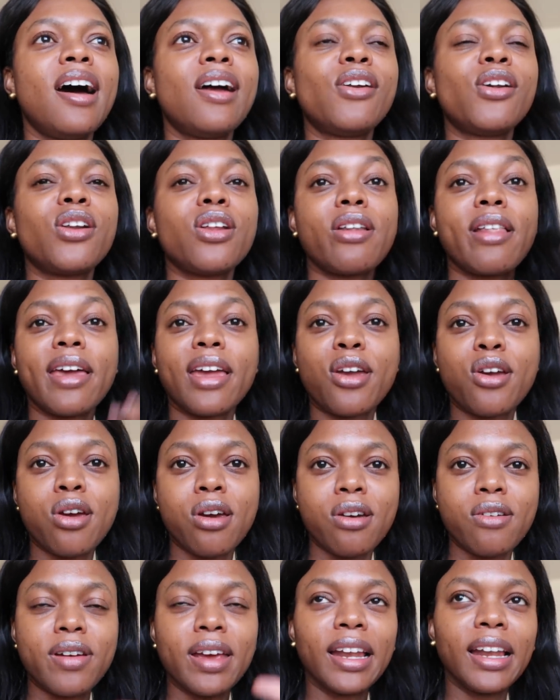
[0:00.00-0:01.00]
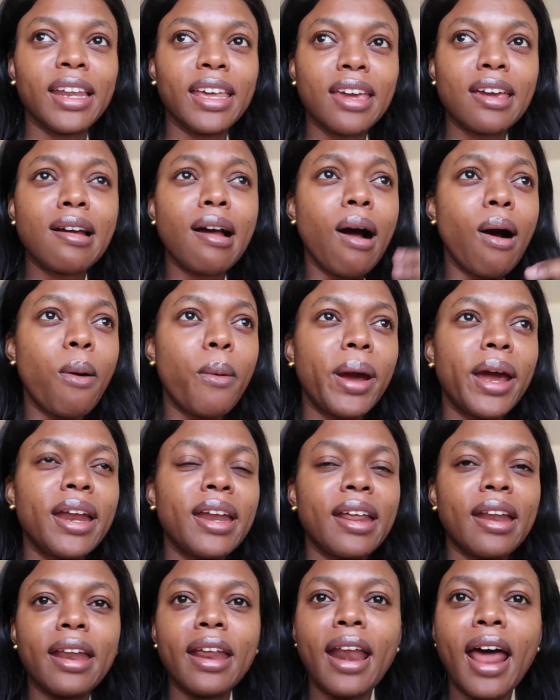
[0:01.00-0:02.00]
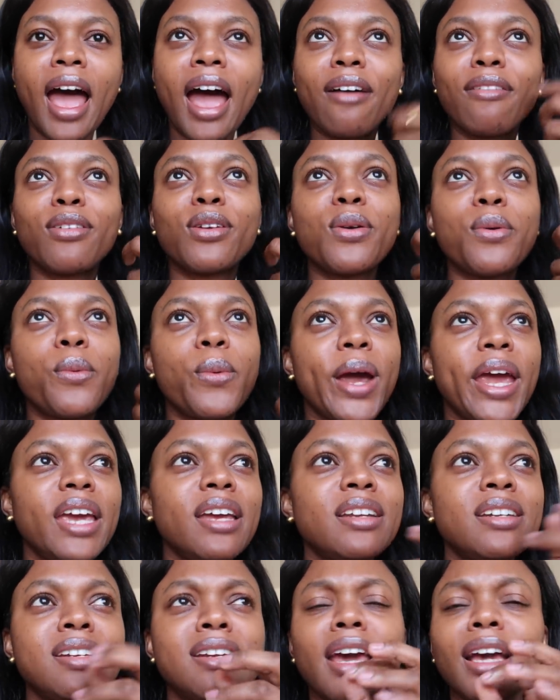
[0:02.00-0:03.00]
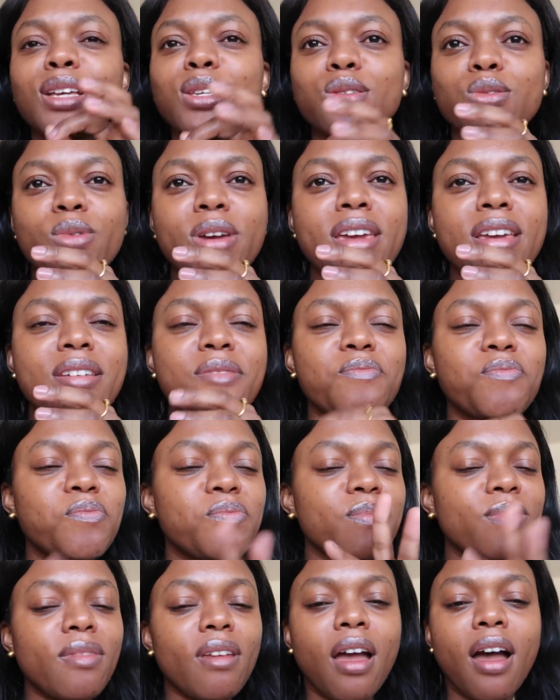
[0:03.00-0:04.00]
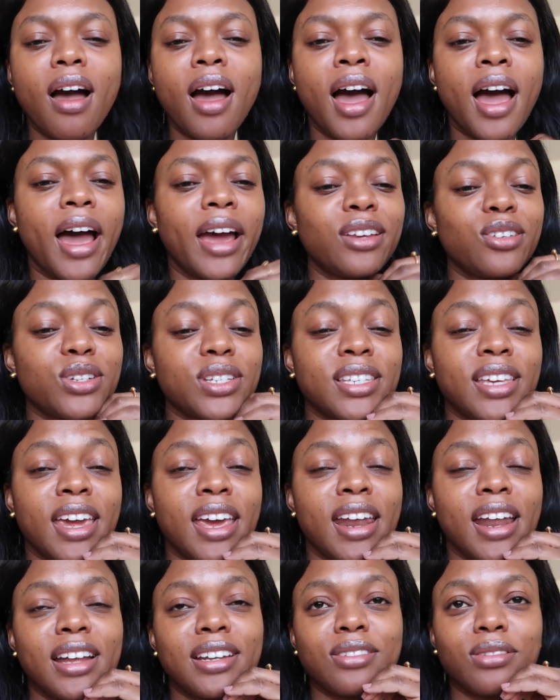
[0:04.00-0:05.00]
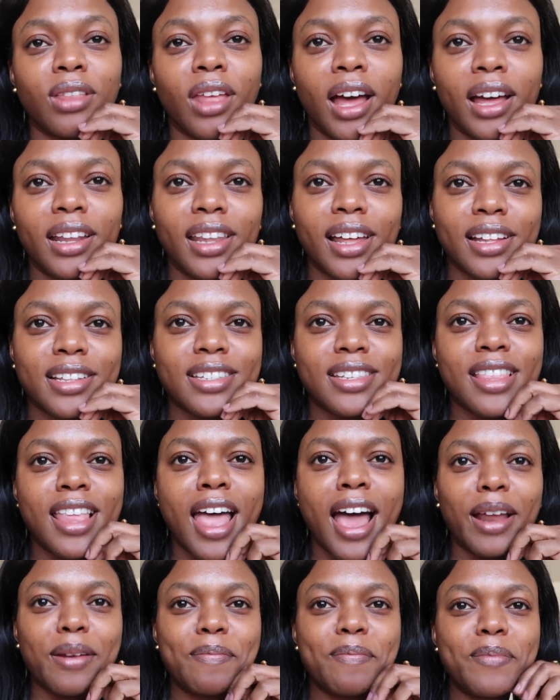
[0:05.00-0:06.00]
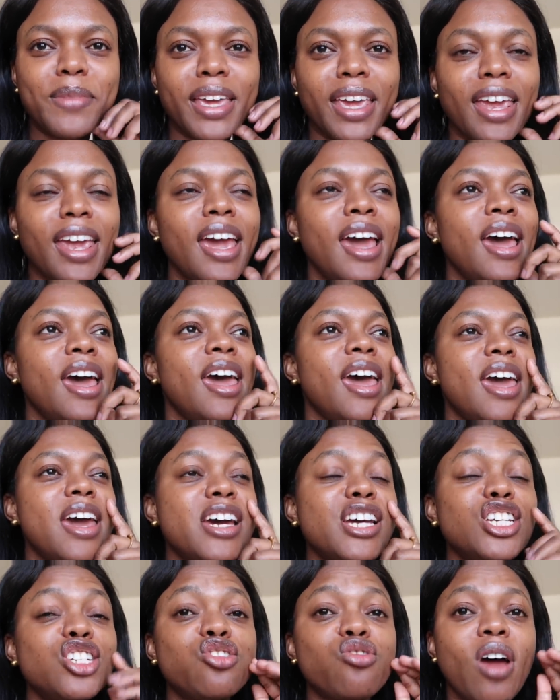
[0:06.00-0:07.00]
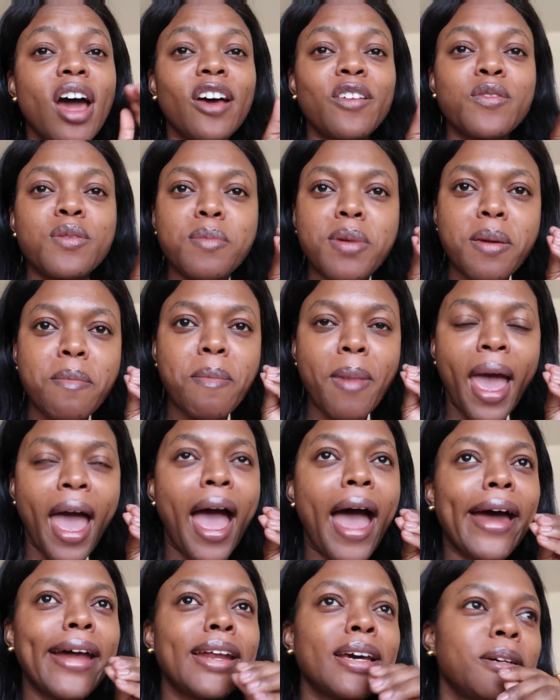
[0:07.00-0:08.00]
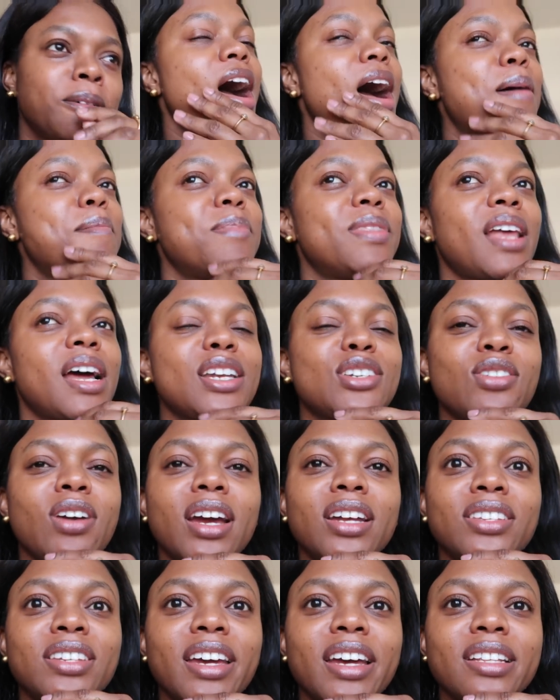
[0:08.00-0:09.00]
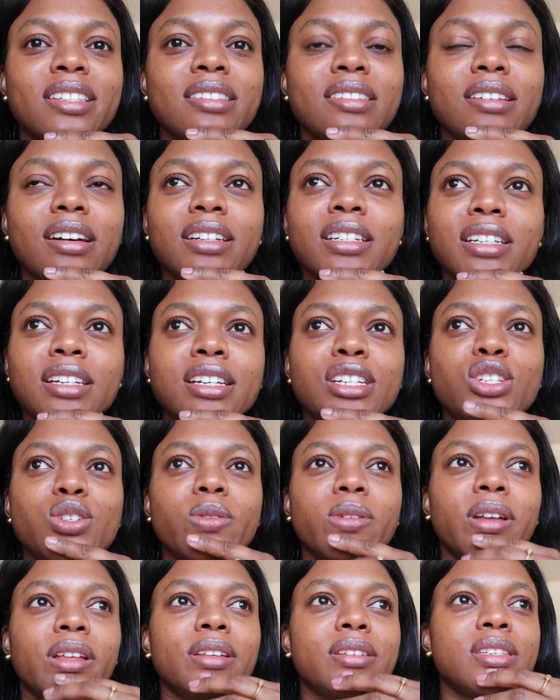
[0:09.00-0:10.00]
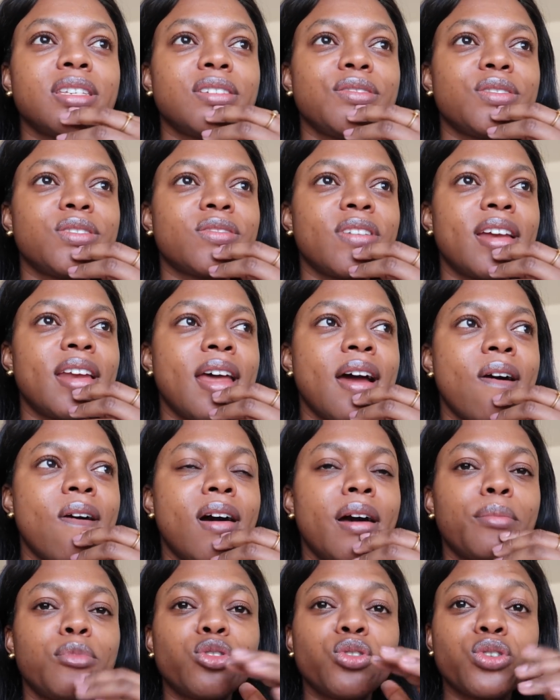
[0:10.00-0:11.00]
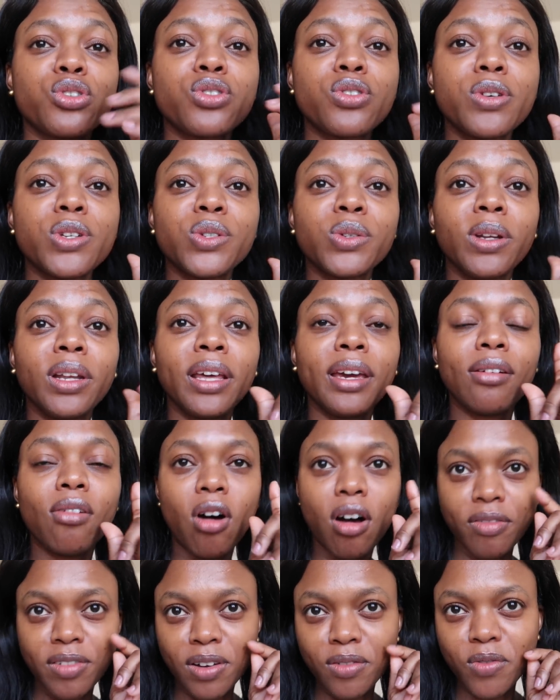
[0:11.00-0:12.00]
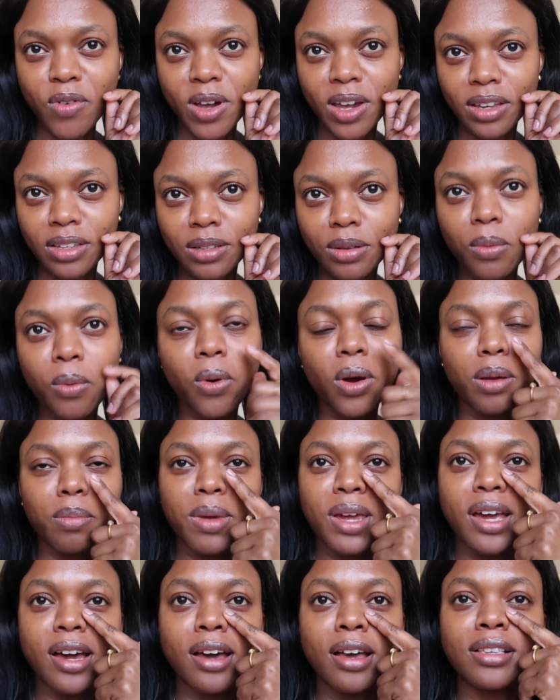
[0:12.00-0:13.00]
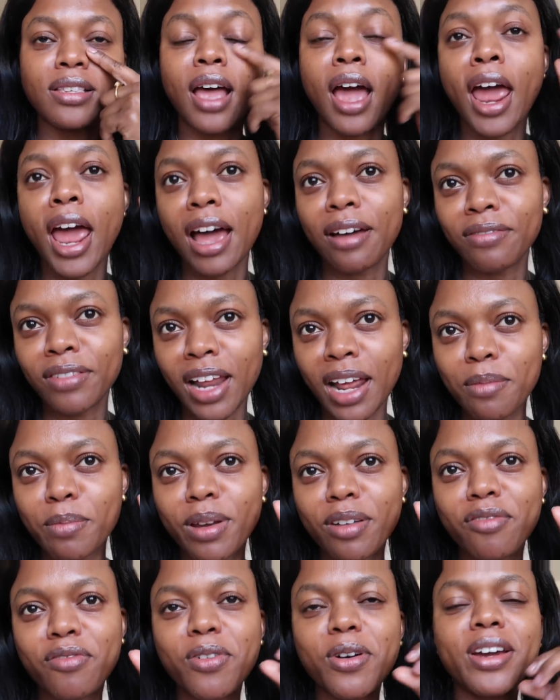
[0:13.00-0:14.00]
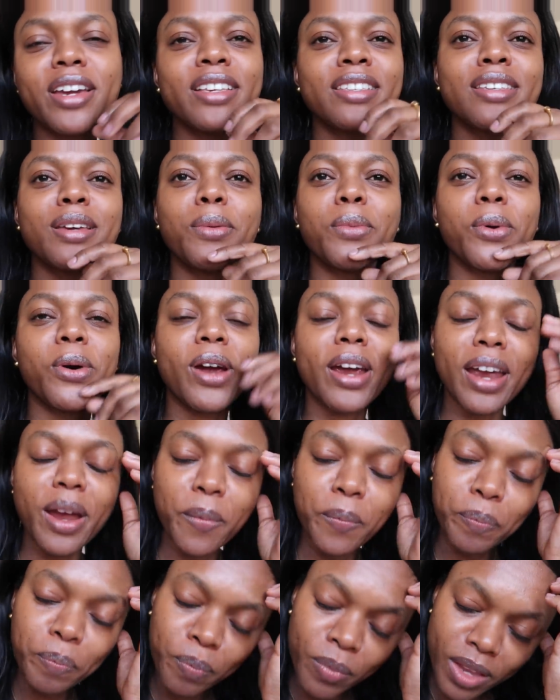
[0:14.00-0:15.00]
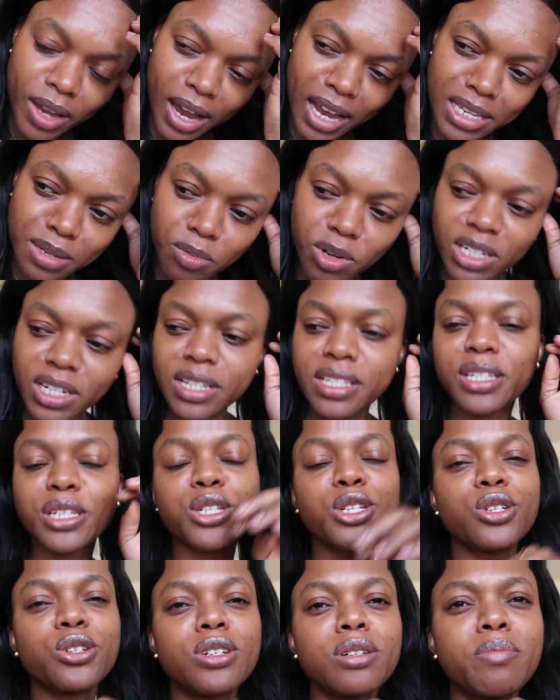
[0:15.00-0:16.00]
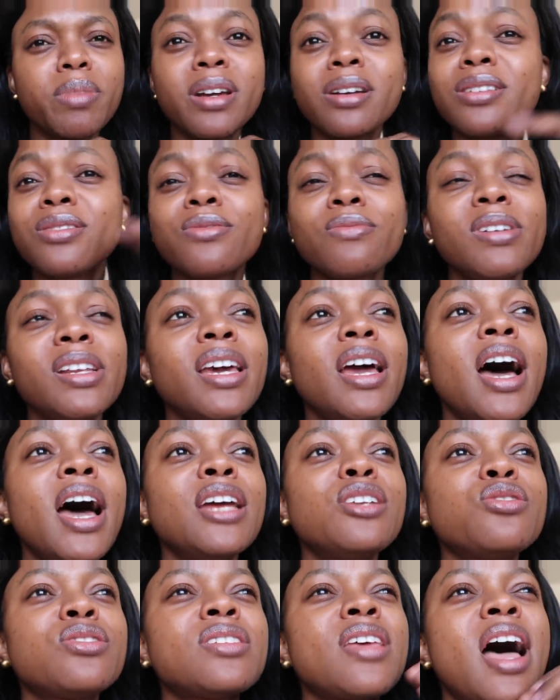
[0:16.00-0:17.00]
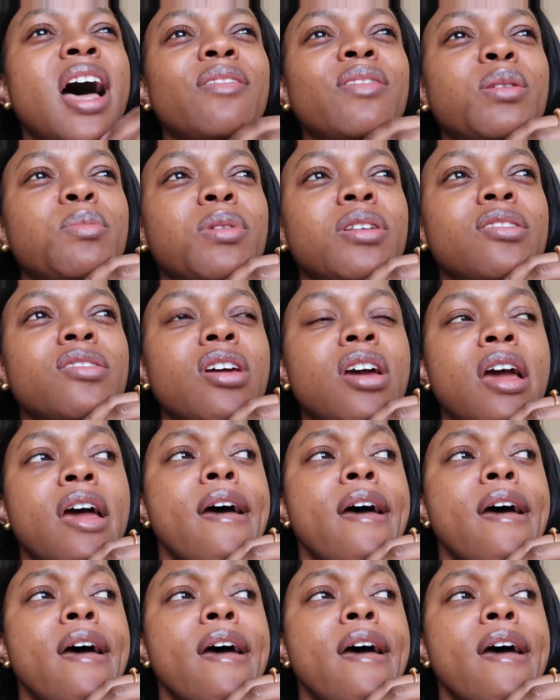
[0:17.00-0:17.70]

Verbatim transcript: that are like currently going and then I have to wait next week. I just cannot do that. That's not me. It drives me mad. I'm not trying to get sucked into another series right now. I'm just going to lay off and focus on work because I have not been focused on work as much as I should, because really I just haven't been